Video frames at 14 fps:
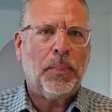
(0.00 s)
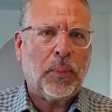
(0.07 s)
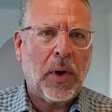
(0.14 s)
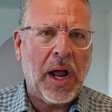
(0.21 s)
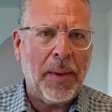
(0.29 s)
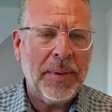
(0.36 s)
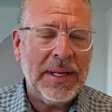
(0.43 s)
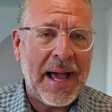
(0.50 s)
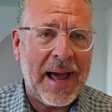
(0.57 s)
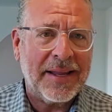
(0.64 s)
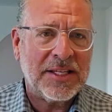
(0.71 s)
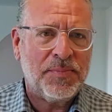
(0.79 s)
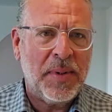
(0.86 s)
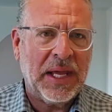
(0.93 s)
probably not
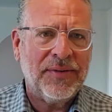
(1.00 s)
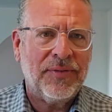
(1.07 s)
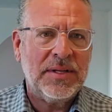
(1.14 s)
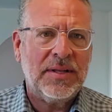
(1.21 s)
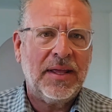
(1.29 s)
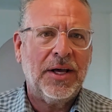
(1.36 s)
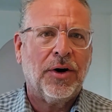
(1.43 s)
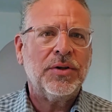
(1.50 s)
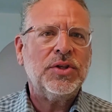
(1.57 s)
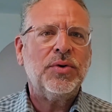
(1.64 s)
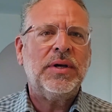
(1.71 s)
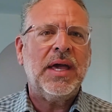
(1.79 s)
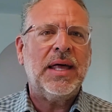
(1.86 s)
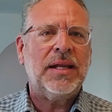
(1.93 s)
as big of a deal.
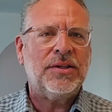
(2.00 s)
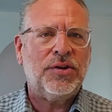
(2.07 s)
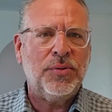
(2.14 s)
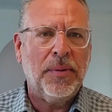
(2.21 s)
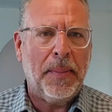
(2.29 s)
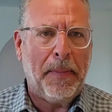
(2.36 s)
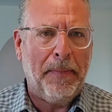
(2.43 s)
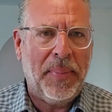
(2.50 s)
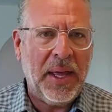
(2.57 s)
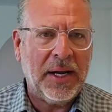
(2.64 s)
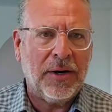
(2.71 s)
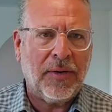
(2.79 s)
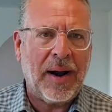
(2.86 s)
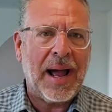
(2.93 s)
You get into a
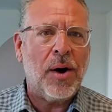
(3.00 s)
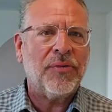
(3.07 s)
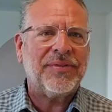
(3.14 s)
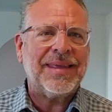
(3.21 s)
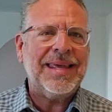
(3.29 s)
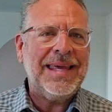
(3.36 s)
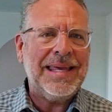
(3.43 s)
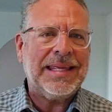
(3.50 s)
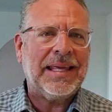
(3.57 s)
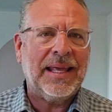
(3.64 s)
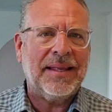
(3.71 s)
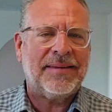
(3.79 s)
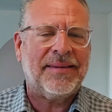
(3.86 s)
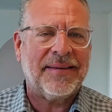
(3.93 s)
bigger house, it
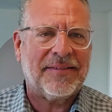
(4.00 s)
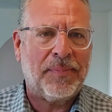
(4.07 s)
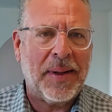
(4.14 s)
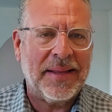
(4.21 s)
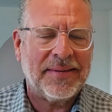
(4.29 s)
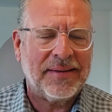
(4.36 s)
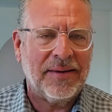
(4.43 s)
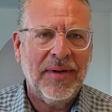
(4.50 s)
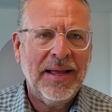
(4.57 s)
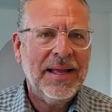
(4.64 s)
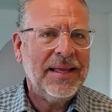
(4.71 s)
gets expensive.